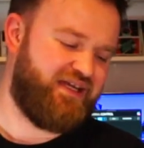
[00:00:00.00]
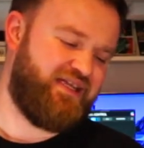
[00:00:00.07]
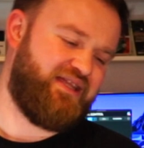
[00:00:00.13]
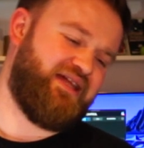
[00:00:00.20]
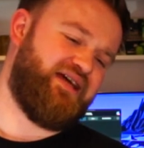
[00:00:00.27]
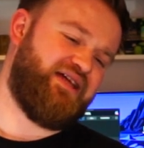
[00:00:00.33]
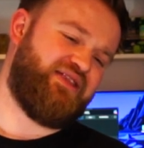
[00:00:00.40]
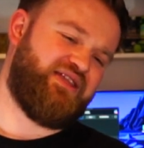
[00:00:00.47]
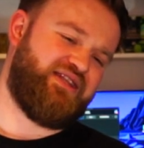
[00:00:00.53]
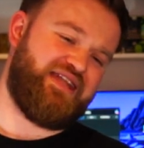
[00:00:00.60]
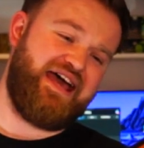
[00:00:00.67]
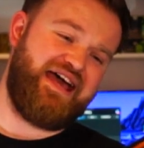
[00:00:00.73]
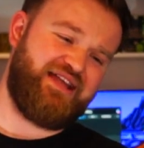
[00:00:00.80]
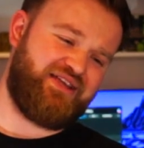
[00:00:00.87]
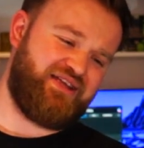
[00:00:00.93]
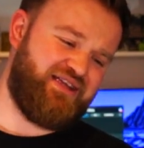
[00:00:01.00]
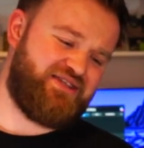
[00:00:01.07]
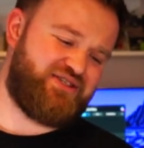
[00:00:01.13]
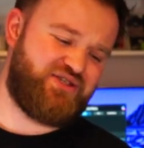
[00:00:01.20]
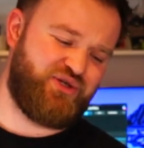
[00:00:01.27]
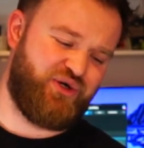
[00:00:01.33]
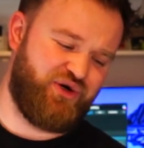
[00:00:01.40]
The neck
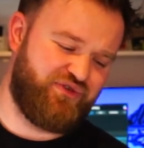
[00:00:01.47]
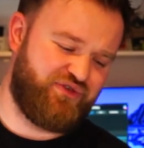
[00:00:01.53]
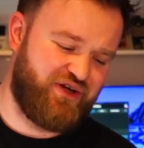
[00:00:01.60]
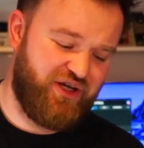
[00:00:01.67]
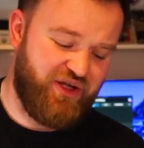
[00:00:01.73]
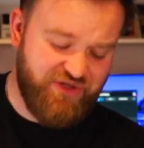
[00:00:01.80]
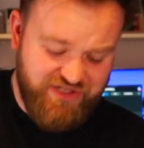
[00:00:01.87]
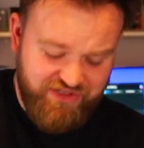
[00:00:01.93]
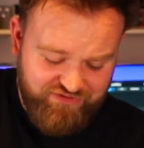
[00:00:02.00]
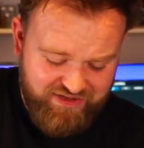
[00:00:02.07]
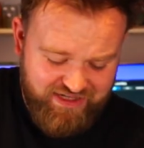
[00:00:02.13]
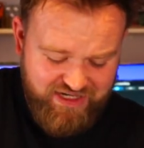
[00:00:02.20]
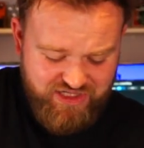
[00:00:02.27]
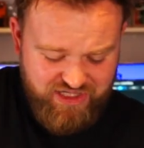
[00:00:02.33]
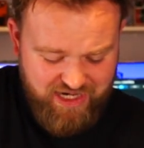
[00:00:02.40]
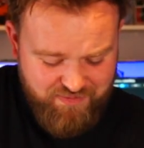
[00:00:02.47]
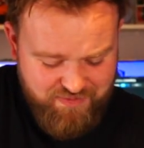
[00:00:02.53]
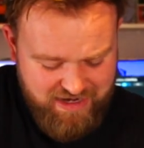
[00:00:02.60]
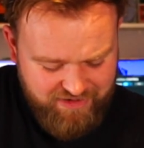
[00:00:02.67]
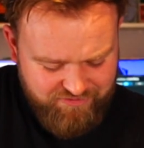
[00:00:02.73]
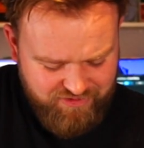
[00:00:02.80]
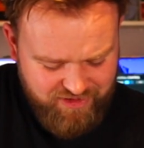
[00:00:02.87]
is a sort of glossy finish, and we
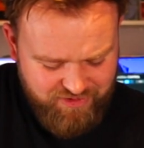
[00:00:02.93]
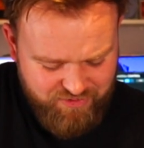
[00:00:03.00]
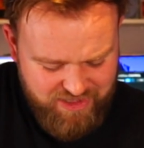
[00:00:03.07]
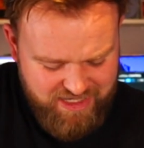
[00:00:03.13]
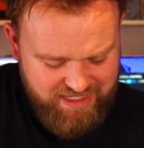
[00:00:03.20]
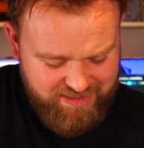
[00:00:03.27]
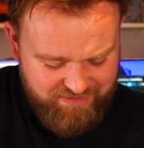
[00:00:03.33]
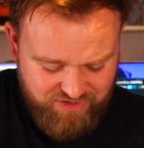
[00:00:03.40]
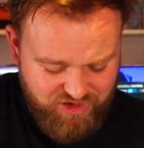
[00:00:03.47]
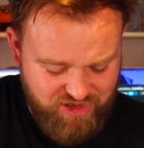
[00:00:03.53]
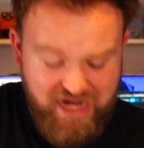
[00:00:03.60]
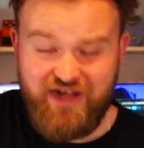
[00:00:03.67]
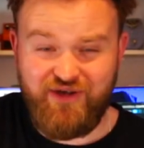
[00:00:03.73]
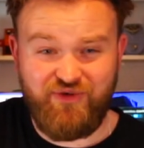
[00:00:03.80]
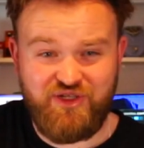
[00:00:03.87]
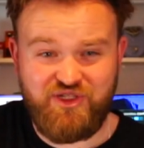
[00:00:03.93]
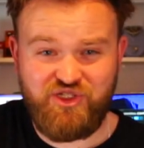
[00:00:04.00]
have a really generous